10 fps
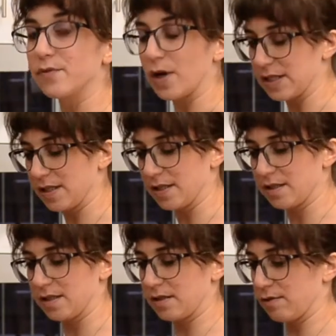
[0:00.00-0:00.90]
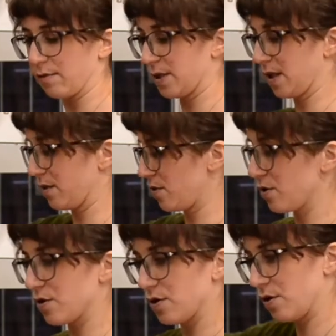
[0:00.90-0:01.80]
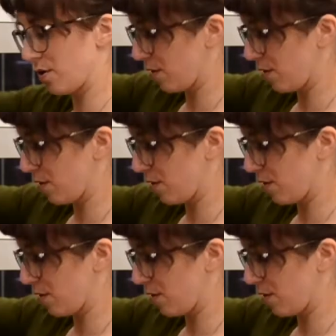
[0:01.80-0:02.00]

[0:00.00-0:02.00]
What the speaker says: of raisins. So I'm just going to do.